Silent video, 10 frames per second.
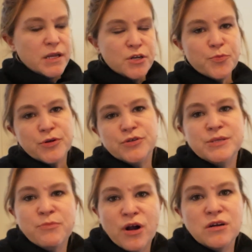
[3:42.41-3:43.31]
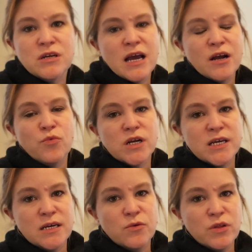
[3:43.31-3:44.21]
New producing partner and I are
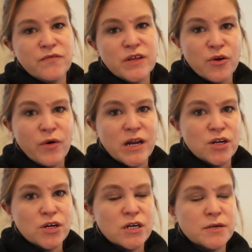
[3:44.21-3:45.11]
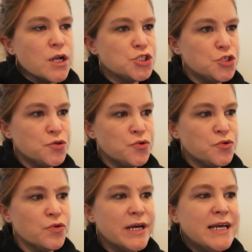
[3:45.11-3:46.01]
working with a video editor
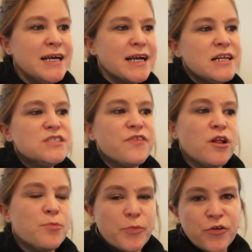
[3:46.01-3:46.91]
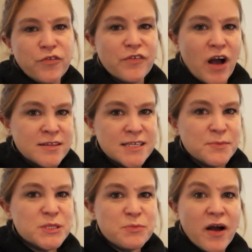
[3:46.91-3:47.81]
to kind of develop a proof of
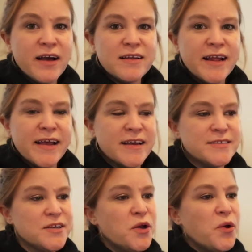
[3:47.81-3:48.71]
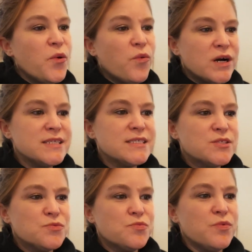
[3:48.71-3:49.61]
concept spot, and
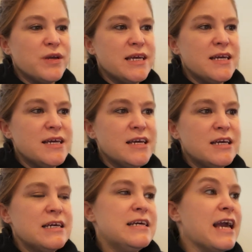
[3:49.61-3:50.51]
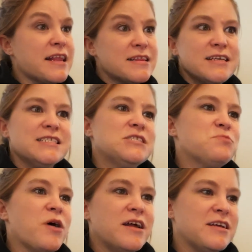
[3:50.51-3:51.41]
once we get this
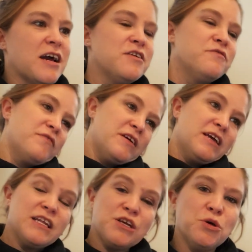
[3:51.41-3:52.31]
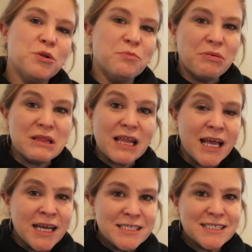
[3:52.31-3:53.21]
spot kind of in a good
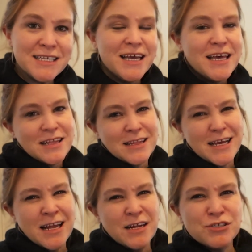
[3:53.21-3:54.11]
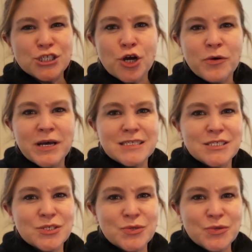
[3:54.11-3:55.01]
place, then they kind of show it
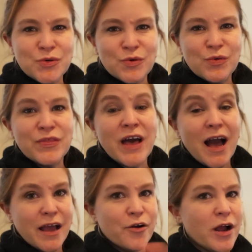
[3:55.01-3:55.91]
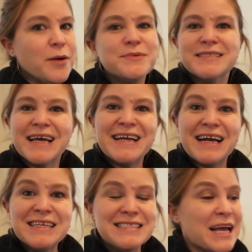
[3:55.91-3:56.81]
to the higher ups, I
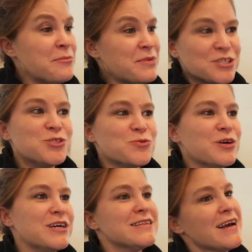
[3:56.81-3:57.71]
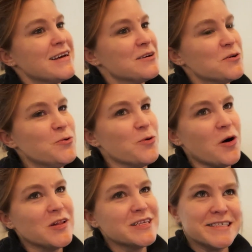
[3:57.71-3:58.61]
guess. I'm not sure like who
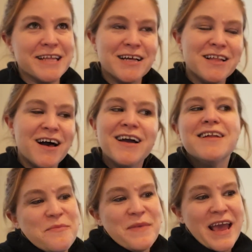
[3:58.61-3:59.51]
all is in that line.